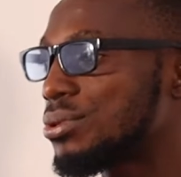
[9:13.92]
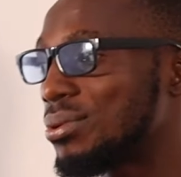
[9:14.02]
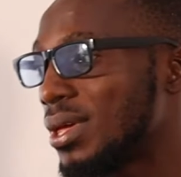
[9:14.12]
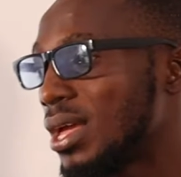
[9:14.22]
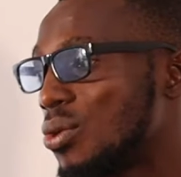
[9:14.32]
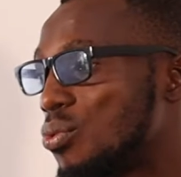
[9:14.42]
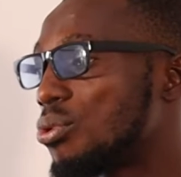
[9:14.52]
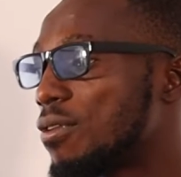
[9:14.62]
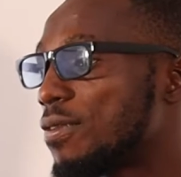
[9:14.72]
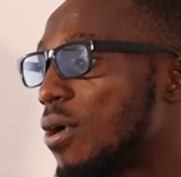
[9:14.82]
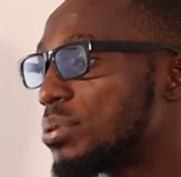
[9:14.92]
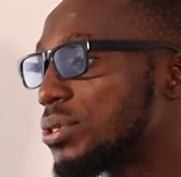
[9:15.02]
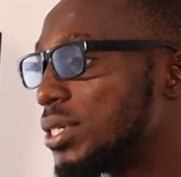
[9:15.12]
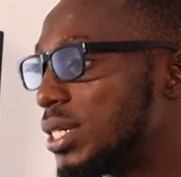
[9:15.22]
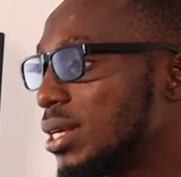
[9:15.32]
So we'll go for
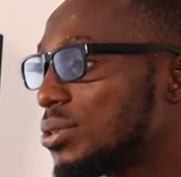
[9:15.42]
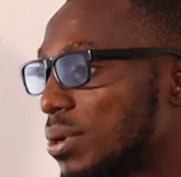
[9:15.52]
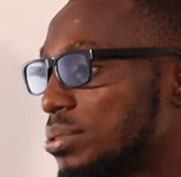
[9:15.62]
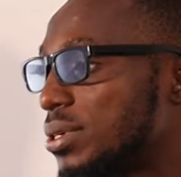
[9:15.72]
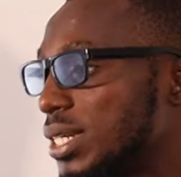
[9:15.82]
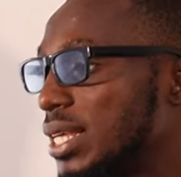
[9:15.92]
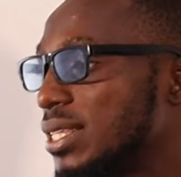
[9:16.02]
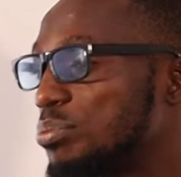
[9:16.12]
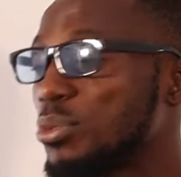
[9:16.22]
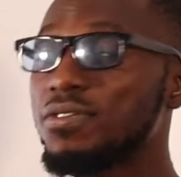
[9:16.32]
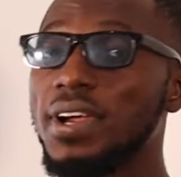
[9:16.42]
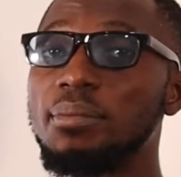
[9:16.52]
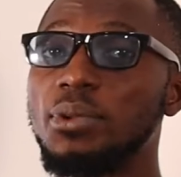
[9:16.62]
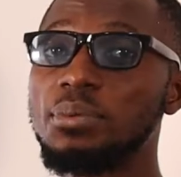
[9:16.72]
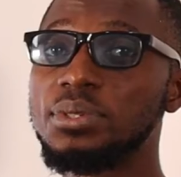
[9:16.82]
option D. So option D is the most
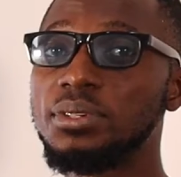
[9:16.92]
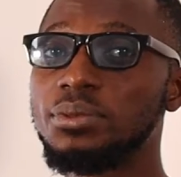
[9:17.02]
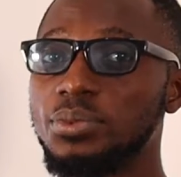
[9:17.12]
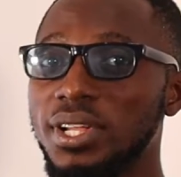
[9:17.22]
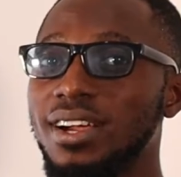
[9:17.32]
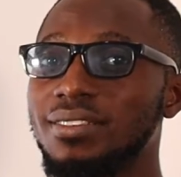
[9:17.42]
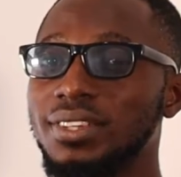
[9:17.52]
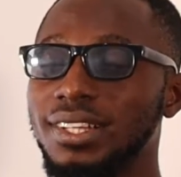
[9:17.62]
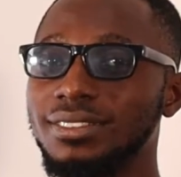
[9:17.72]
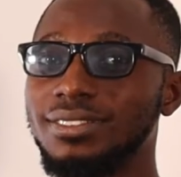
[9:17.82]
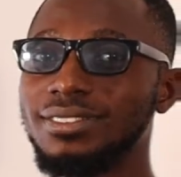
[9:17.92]
viable option we have here.